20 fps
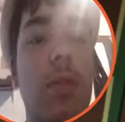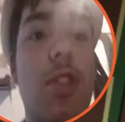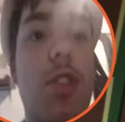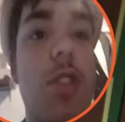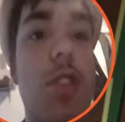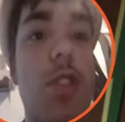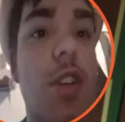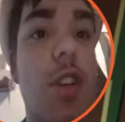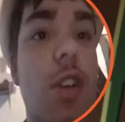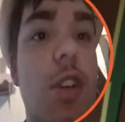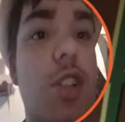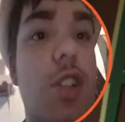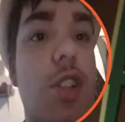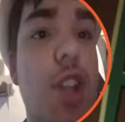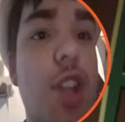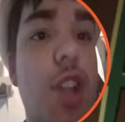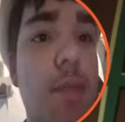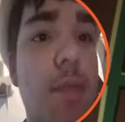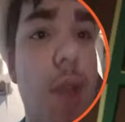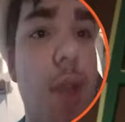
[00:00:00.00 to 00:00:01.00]
She
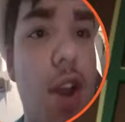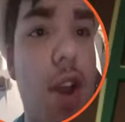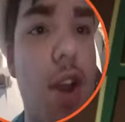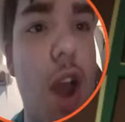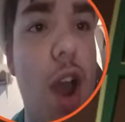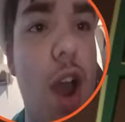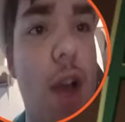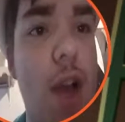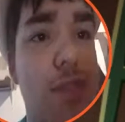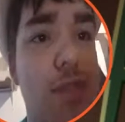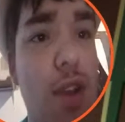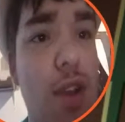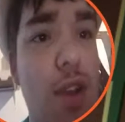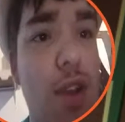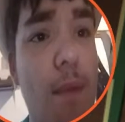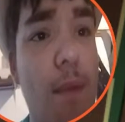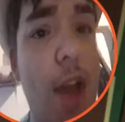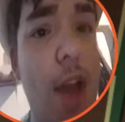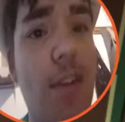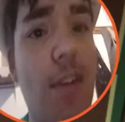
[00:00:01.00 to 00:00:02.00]
may have some
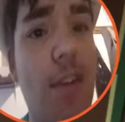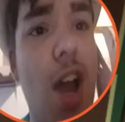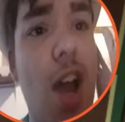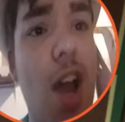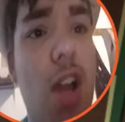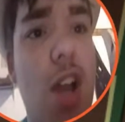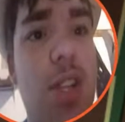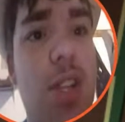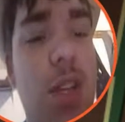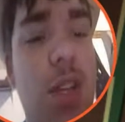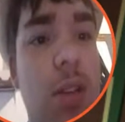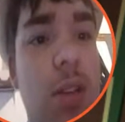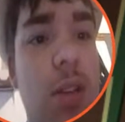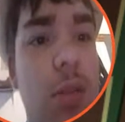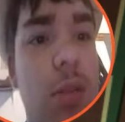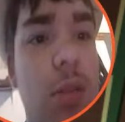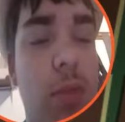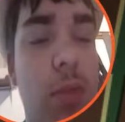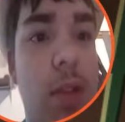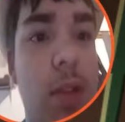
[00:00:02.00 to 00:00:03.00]
advice. What?
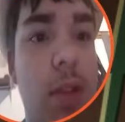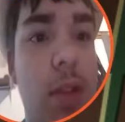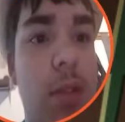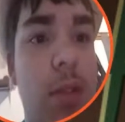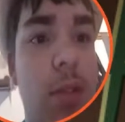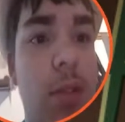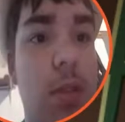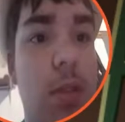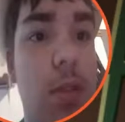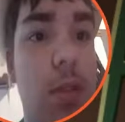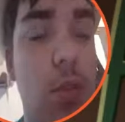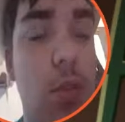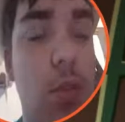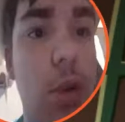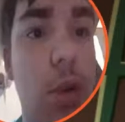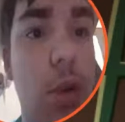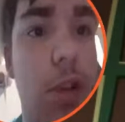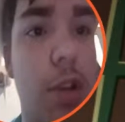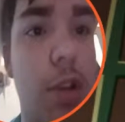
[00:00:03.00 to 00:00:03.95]
What girl?